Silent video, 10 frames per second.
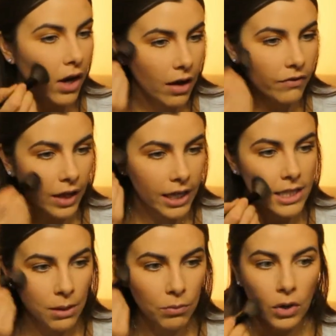gave
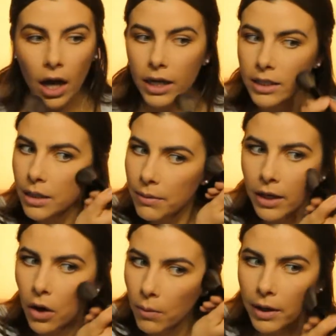off like some
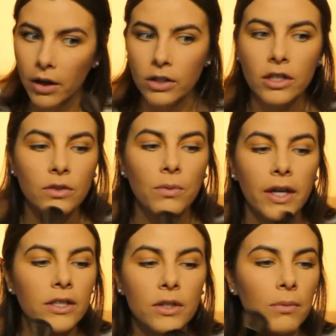product, I'm like, oh my gosh,
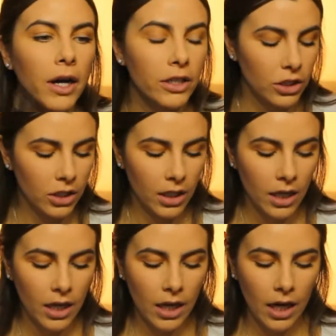that's way too
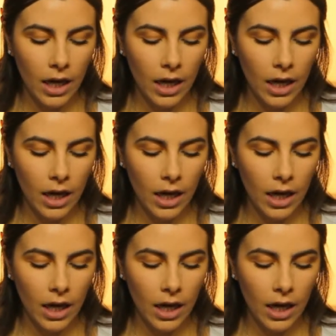much.